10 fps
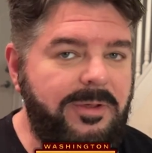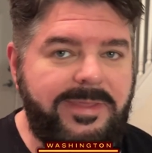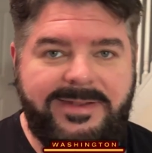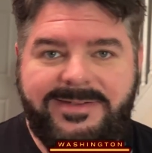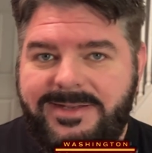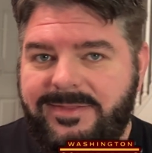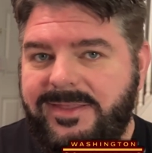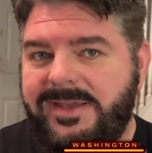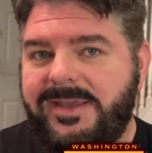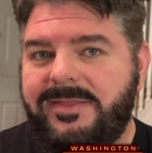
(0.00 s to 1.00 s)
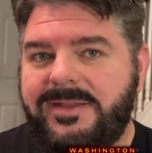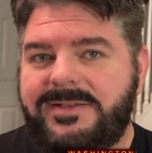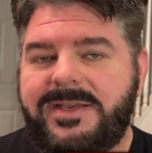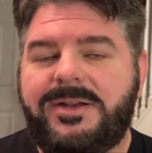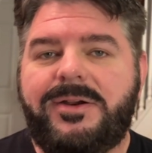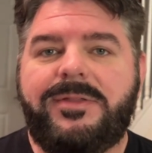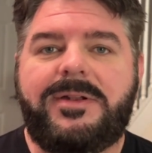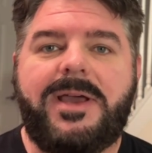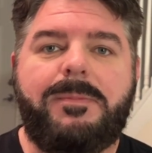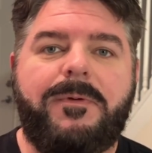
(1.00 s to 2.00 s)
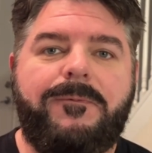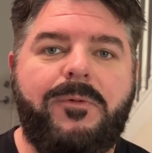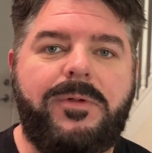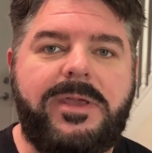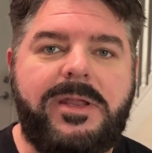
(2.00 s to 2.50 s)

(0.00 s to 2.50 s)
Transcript: They did the dinner the night before the